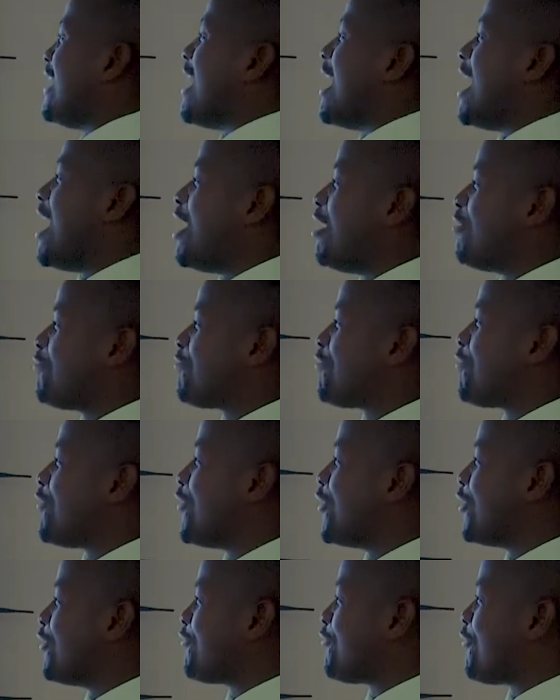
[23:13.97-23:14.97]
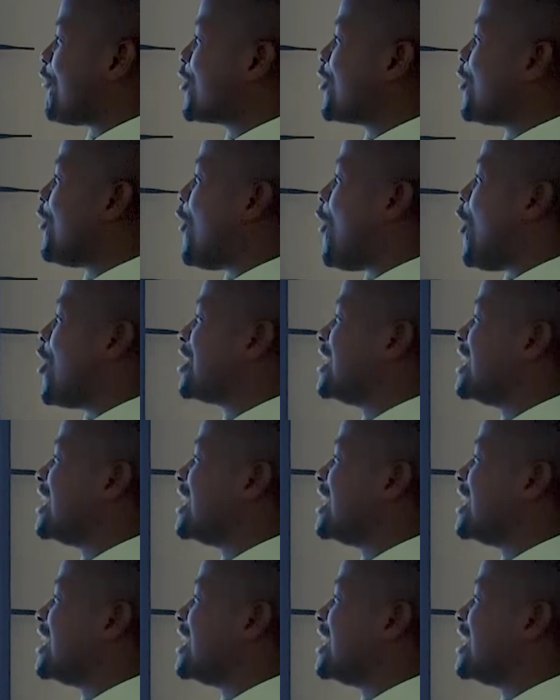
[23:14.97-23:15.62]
For your own